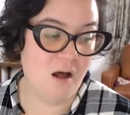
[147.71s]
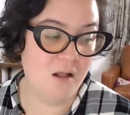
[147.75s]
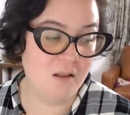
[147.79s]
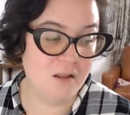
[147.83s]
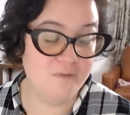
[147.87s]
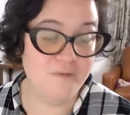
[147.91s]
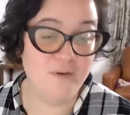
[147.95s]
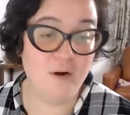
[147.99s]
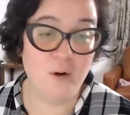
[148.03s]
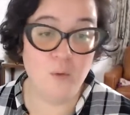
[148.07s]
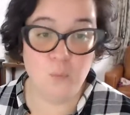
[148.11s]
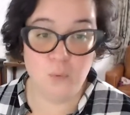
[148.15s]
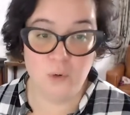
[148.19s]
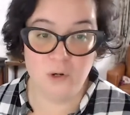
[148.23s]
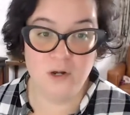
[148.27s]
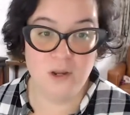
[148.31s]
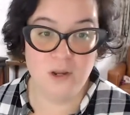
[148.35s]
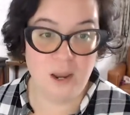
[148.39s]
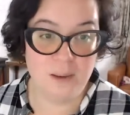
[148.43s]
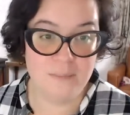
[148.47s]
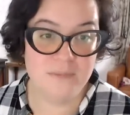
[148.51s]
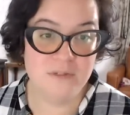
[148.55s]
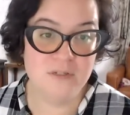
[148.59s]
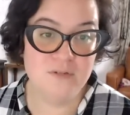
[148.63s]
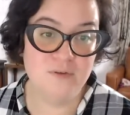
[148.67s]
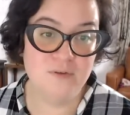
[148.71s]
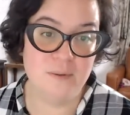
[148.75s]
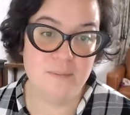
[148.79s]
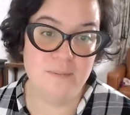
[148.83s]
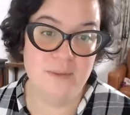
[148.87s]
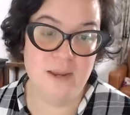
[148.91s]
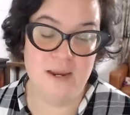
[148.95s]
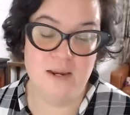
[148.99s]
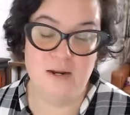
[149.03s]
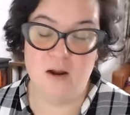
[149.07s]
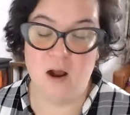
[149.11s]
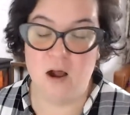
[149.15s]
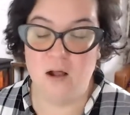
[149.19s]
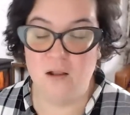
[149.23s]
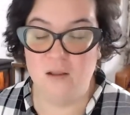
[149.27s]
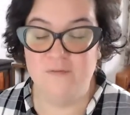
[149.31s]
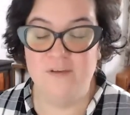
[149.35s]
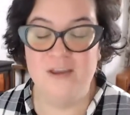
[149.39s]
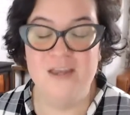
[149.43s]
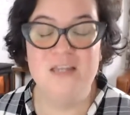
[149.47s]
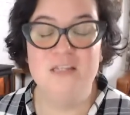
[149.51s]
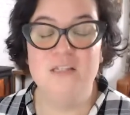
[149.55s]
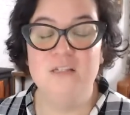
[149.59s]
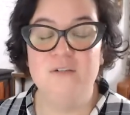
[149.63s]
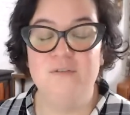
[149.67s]
All of our wood comes from Maine. All of
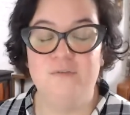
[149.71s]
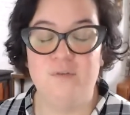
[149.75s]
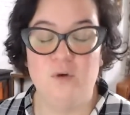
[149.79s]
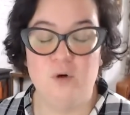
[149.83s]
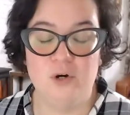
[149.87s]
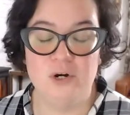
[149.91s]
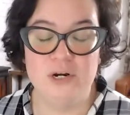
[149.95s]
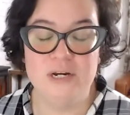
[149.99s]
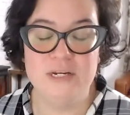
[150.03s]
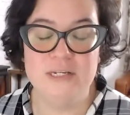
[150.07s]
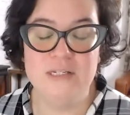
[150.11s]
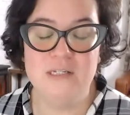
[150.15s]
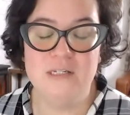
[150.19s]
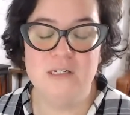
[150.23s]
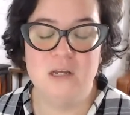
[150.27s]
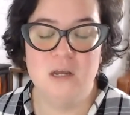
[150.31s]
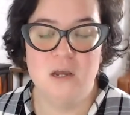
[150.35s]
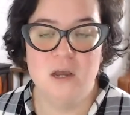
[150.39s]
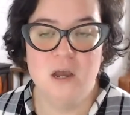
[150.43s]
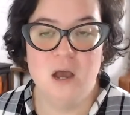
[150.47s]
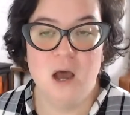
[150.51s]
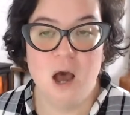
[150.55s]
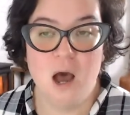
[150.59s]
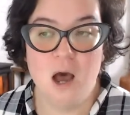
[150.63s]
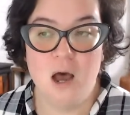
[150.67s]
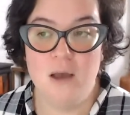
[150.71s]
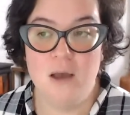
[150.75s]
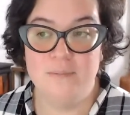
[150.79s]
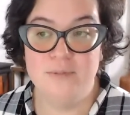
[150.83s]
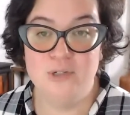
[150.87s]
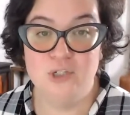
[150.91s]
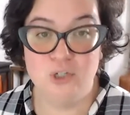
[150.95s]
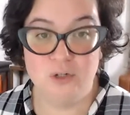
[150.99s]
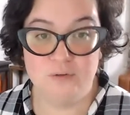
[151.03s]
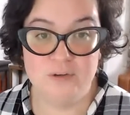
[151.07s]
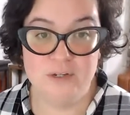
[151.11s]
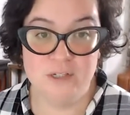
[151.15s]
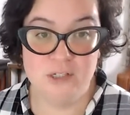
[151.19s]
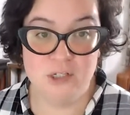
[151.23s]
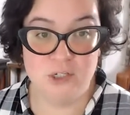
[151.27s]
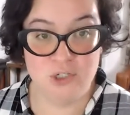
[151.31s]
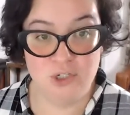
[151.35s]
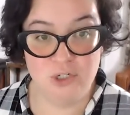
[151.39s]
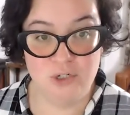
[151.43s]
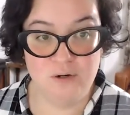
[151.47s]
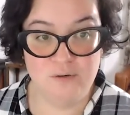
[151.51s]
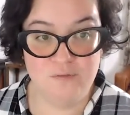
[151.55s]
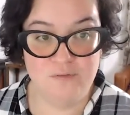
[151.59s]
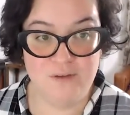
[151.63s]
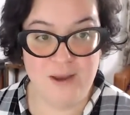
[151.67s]
it is forest service
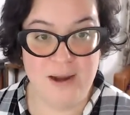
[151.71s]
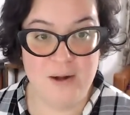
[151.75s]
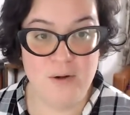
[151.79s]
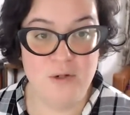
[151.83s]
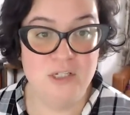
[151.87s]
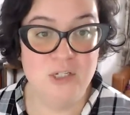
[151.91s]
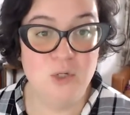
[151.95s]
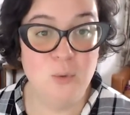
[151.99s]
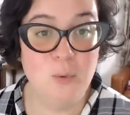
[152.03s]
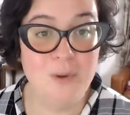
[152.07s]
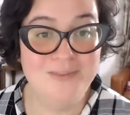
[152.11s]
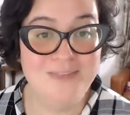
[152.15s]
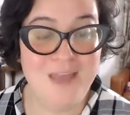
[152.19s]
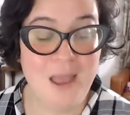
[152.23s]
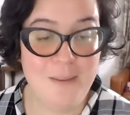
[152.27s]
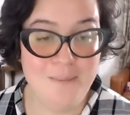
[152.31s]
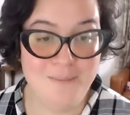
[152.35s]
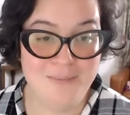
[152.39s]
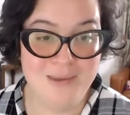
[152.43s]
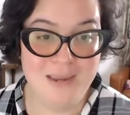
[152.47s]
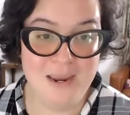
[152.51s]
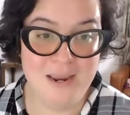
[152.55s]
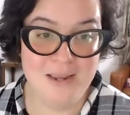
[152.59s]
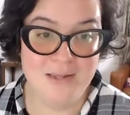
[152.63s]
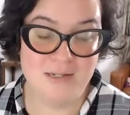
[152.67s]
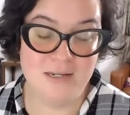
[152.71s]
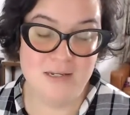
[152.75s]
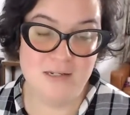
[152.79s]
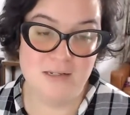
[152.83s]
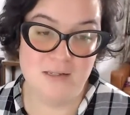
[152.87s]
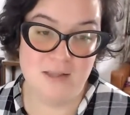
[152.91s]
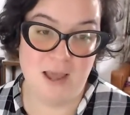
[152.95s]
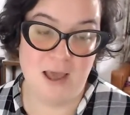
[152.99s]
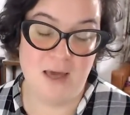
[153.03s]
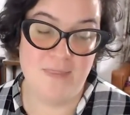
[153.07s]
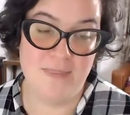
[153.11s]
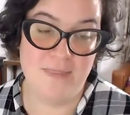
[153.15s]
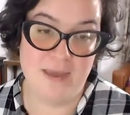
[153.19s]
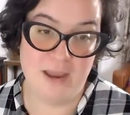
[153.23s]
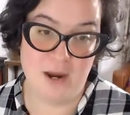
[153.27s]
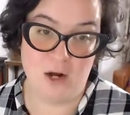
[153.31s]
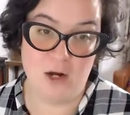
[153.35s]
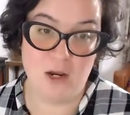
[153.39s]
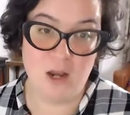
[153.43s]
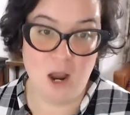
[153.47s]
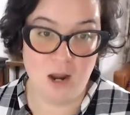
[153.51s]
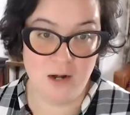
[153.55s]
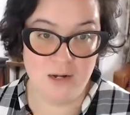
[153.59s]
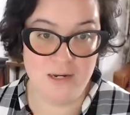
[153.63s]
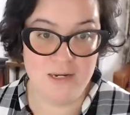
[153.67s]
certified. So what that means is that they
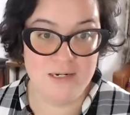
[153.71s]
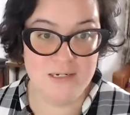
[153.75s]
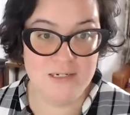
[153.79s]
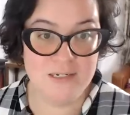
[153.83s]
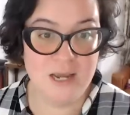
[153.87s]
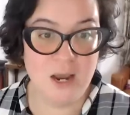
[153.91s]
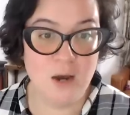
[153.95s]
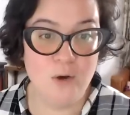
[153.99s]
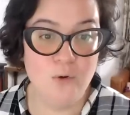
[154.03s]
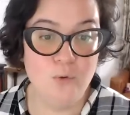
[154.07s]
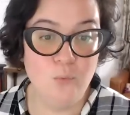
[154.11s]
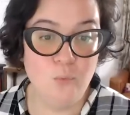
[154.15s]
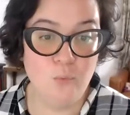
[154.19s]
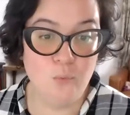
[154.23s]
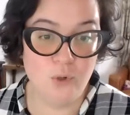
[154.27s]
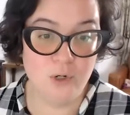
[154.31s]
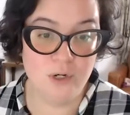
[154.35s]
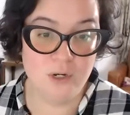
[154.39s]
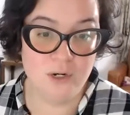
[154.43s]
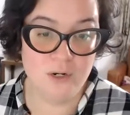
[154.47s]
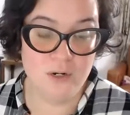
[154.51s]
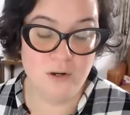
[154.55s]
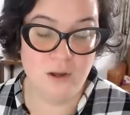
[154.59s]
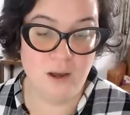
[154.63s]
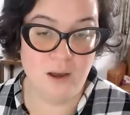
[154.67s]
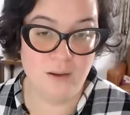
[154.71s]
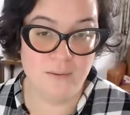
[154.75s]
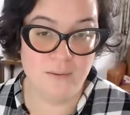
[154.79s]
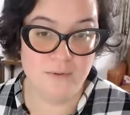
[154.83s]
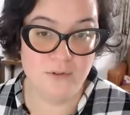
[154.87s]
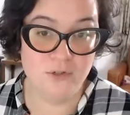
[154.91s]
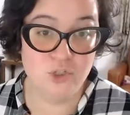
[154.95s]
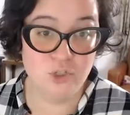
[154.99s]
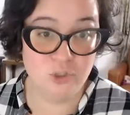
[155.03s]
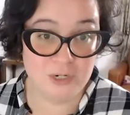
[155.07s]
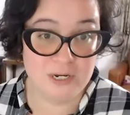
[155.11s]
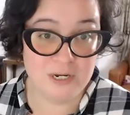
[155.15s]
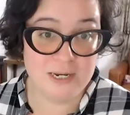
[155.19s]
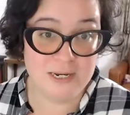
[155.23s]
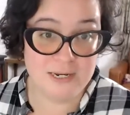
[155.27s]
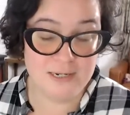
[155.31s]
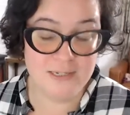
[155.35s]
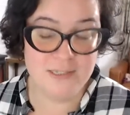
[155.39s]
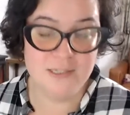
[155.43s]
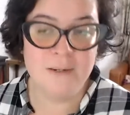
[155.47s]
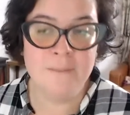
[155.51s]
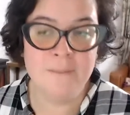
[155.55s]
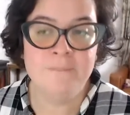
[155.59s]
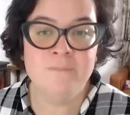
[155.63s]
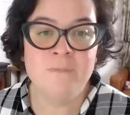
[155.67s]
are cutting down wood
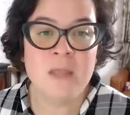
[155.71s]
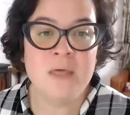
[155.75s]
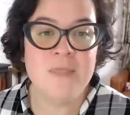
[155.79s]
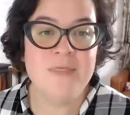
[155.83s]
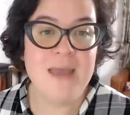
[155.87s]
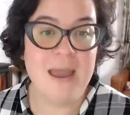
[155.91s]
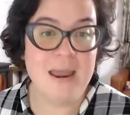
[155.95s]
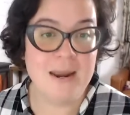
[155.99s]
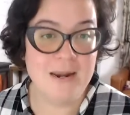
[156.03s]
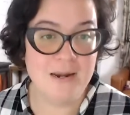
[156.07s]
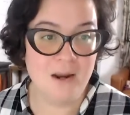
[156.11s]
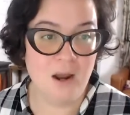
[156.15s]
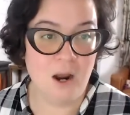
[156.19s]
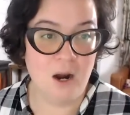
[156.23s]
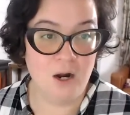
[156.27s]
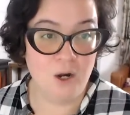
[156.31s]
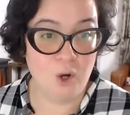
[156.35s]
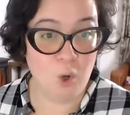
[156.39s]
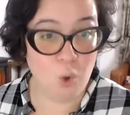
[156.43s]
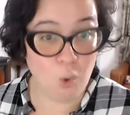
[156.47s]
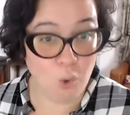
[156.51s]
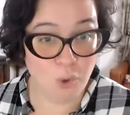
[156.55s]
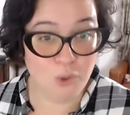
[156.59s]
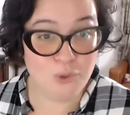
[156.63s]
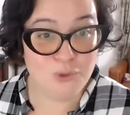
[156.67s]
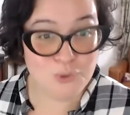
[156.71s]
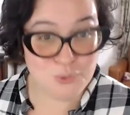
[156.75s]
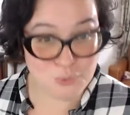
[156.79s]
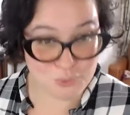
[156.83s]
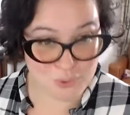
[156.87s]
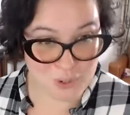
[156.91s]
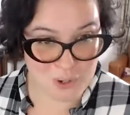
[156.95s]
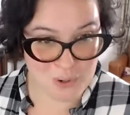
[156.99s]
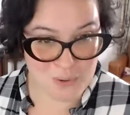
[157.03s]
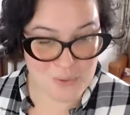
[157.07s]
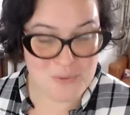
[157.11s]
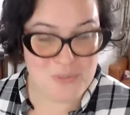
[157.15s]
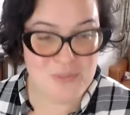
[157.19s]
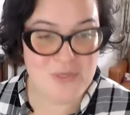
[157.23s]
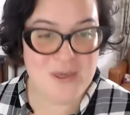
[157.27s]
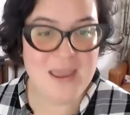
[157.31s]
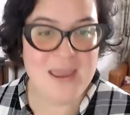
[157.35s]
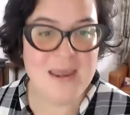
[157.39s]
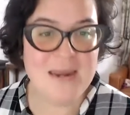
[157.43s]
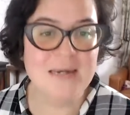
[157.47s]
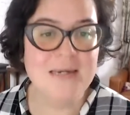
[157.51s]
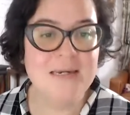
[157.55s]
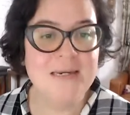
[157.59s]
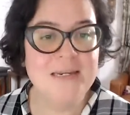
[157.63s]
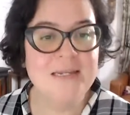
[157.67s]
trees that are old growth
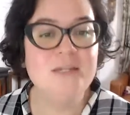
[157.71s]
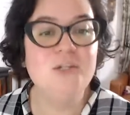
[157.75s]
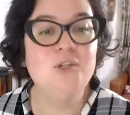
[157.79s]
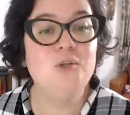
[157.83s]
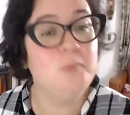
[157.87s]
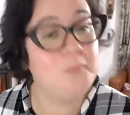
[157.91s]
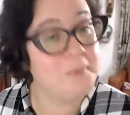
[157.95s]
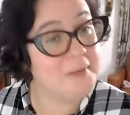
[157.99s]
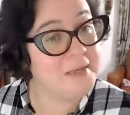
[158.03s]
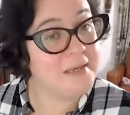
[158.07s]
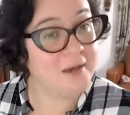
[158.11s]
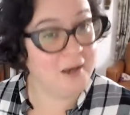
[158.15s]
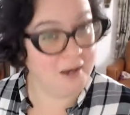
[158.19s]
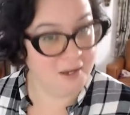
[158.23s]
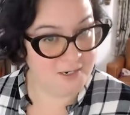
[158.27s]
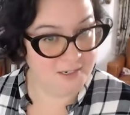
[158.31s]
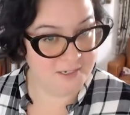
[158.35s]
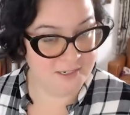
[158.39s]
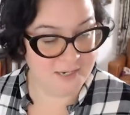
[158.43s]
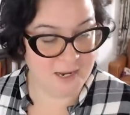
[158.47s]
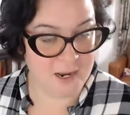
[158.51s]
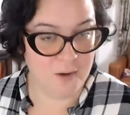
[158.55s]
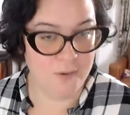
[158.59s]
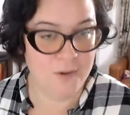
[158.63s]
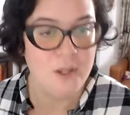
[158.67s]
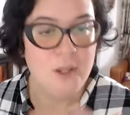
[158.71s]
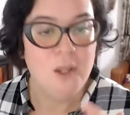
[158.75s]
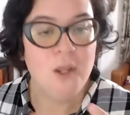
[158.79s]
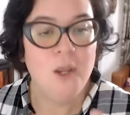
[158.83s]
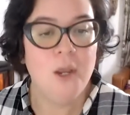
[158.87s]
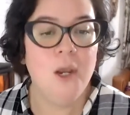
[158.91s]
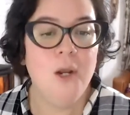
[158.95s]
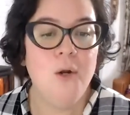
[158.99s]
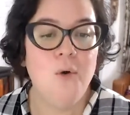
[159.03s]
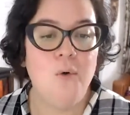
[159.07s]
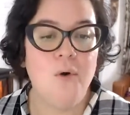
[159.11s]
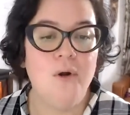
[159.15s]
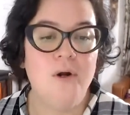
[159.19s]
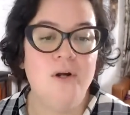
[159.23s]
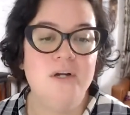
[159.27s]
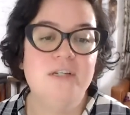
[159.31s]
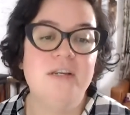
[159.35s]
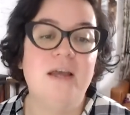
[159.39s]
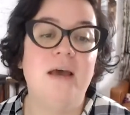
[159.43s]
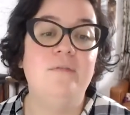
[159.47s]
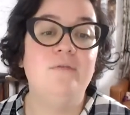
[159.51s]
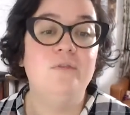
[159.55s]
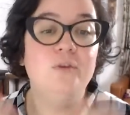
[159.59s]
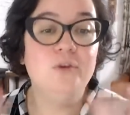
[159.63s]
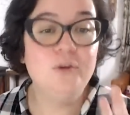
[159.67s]
and need to be cut down in order to
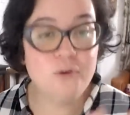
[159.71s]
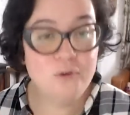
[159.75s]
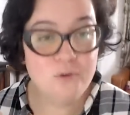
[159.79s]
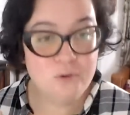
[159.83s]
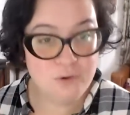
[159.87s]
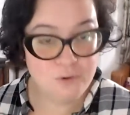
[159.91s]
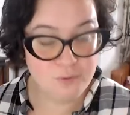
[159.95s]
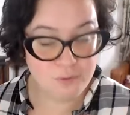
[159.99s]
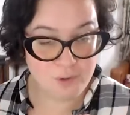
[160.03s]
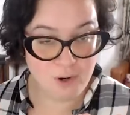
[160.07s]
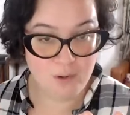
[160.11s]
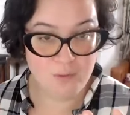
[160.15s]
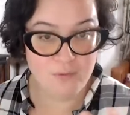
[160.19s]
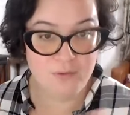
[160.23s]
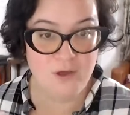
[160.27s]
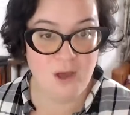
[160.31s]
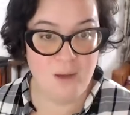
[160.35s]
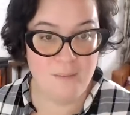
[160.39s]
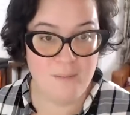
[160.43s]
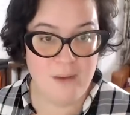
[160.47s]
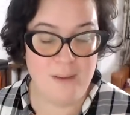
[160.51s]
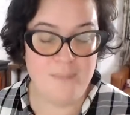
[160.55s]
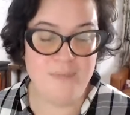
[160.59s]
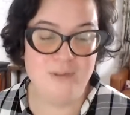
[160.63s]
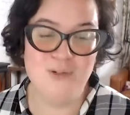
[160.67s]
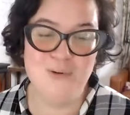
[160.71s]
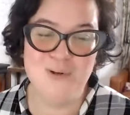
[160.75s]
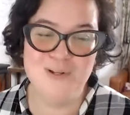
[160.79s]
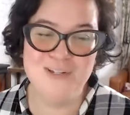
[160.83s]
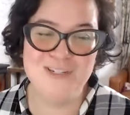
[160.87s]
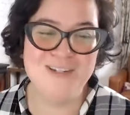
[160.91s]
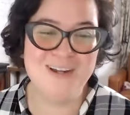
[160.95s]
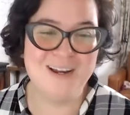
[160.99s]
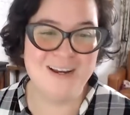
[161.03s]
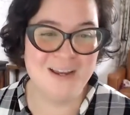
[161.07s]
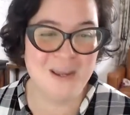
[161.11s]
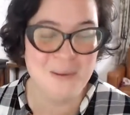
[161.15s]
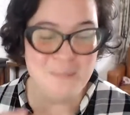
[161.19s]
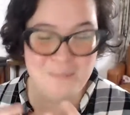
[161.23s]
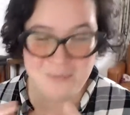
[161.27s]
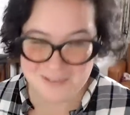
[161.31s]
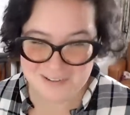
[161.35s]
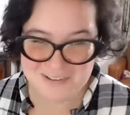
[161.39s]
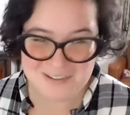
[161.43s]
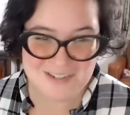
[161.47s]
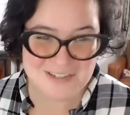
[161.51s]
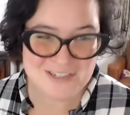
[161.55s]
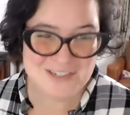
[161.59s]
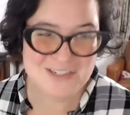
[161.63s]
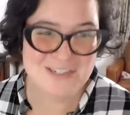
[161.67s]
have new growth come up. So it's done
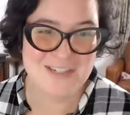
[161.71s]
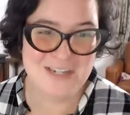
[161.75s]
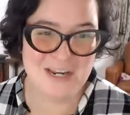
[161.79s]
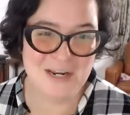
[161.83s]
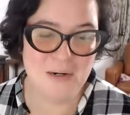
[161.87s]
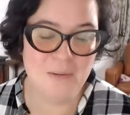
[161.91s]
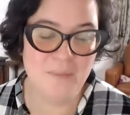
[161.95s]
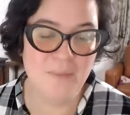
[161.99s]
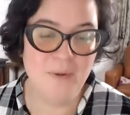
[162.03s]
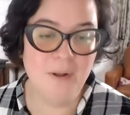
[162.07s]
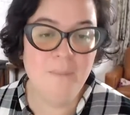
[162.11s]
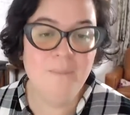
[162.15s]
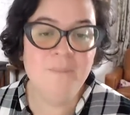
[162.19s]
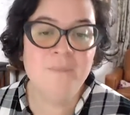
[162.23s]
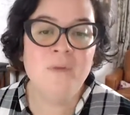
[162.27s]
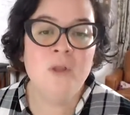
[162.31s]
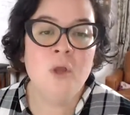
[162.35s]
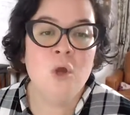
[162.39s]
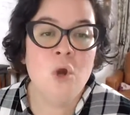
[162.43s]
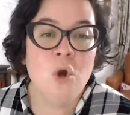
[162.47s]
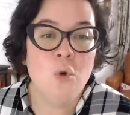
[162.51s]
completely sustainable.